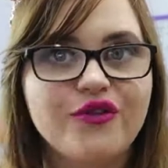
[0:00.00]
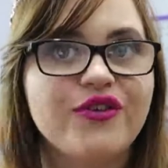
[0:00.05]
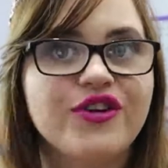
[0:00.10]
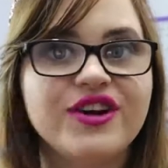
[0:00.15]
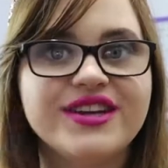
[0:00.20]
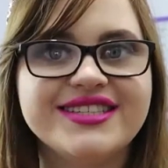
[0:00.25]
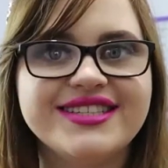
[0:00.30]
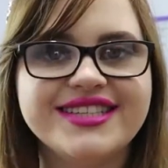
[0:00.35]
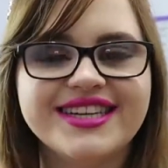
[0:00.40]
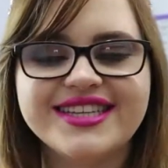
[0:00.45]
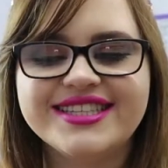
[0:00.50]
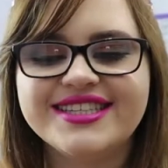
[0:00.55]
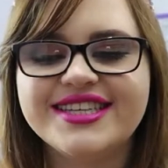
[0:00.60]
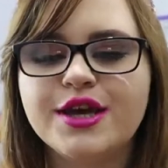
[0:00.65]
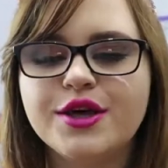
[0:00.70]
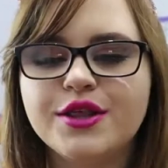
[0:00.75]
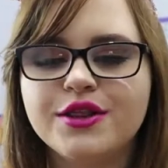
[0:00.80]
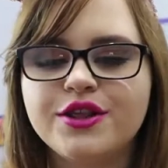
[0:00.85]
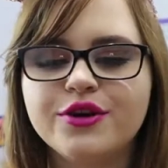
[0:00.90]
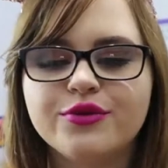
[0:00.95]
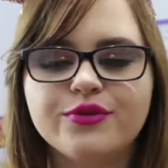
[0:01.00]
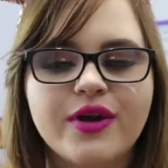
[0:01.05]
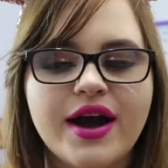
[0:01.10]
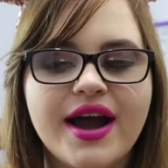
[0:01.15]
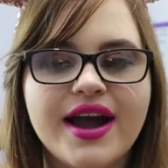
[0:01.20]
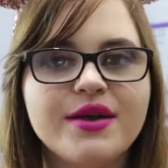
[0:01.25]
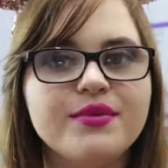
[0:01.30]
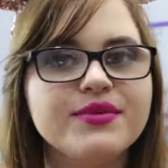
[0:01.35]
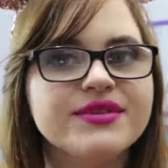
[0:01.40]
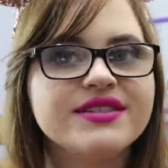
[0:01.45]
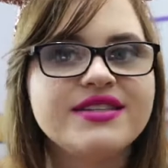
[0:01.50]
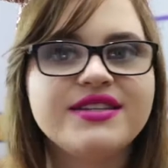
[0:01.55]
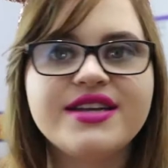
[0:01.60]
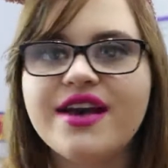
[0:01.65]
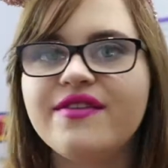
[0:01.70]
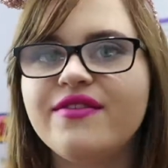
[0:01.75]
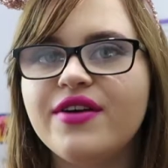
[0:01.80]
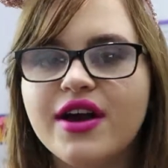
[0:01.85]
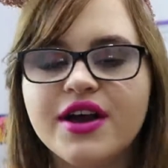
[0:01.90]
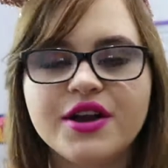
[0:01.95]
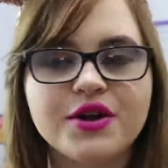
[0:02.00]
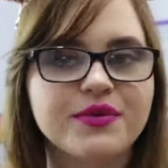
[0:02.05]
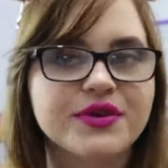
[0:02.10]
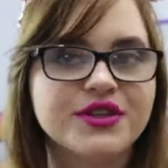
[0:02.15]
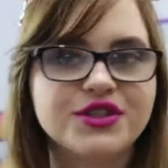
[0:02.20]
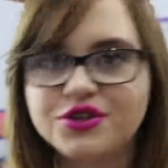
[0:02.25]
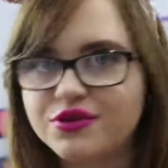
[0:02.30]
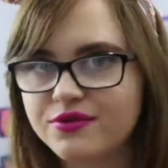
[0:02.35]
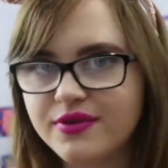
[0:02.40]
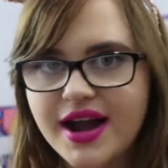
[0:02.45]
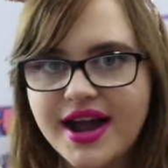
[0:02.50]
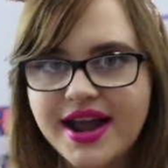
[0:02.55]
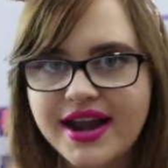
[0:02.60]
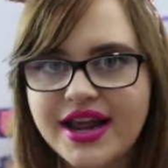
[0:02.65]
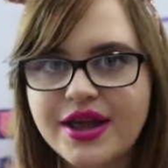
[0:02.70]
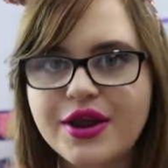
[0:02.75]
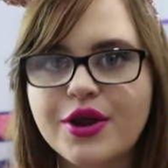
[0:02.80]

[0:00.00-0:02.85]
For instance, the ride was never an original ride.